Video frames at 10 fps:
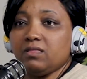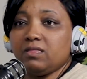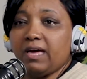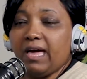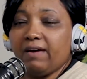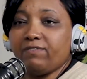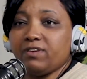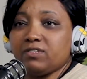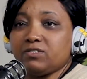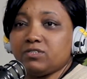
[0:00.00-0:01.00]
the
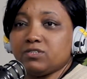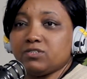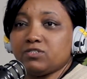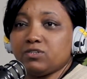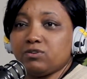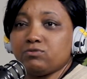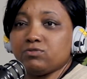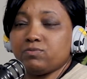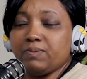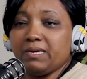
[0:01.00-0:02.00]
evidence
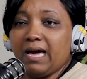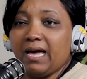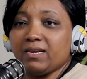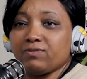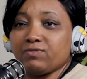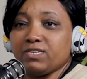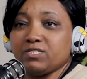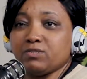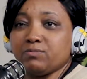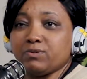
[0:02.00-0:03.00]
shows beyond a
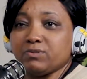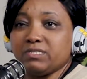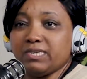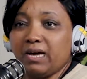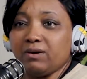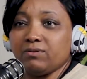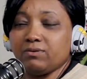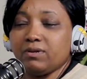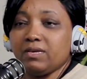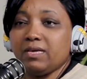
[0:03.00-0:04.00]
reasonable doubt
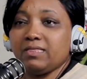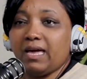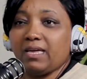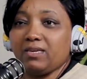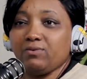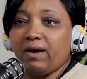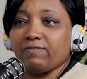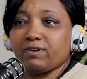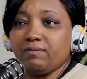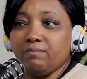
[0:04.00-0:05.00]
that you
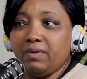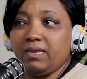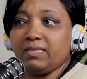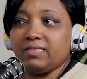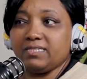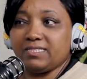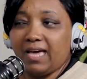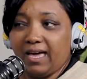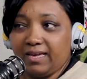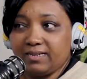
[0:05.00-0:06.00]
have committed this
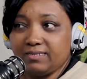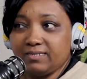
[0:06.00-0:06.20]
act.